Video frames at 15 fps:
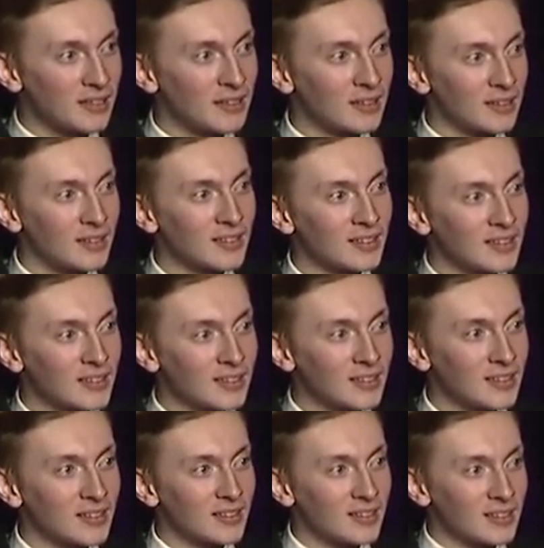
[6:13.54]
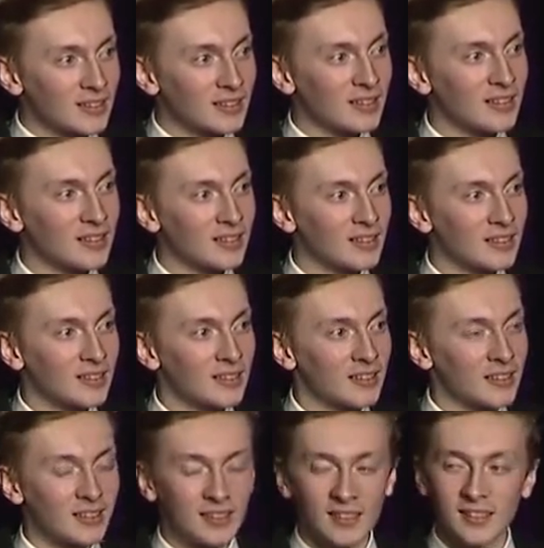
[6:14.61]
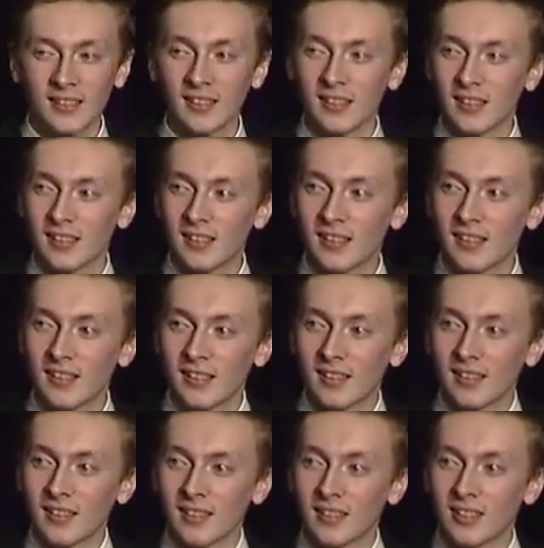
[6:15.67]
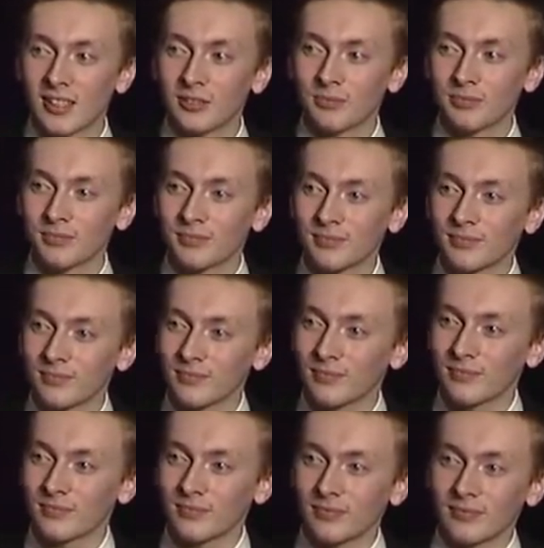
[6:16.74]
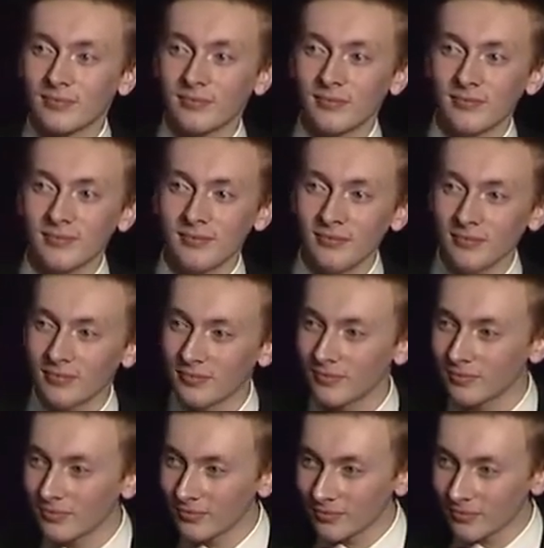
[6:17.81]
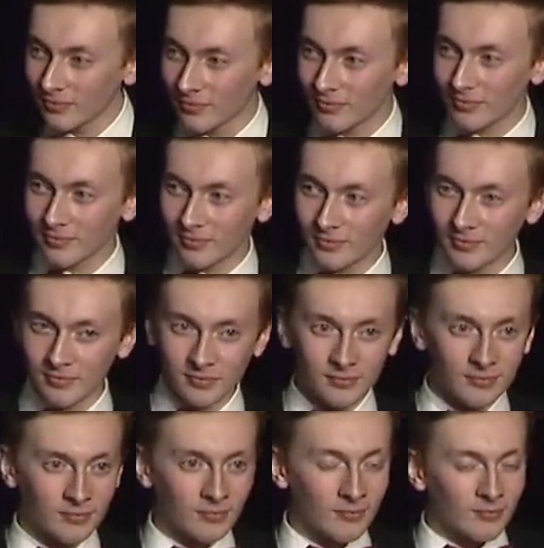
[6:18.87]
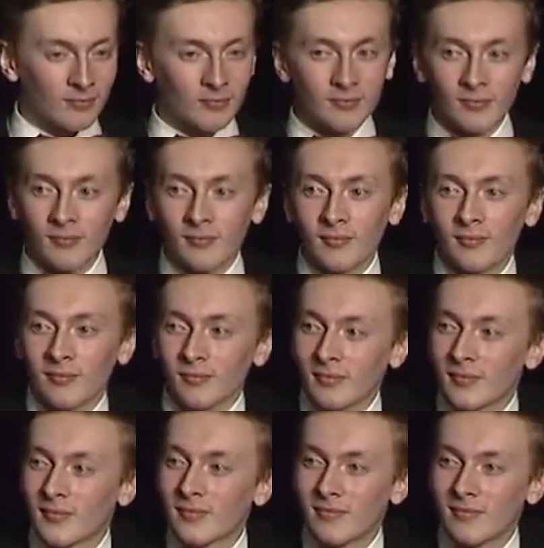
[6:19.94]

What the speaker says: No one is speaking in this clip.